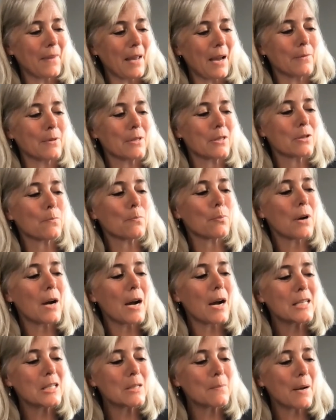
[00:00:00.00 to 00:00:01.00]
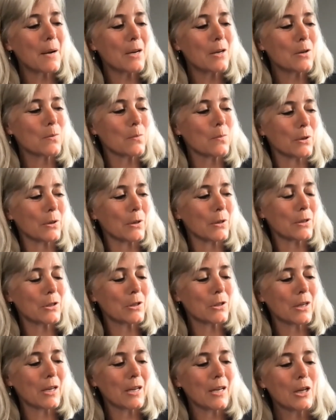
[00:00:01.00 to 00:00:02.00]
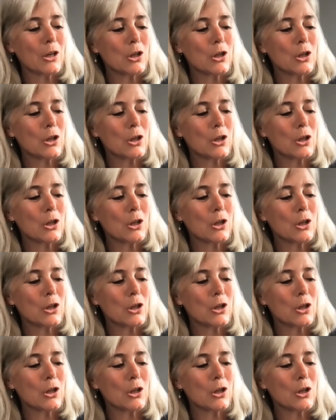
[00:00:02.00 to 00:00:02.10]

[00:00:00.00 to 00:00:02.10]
I was surprised by her words.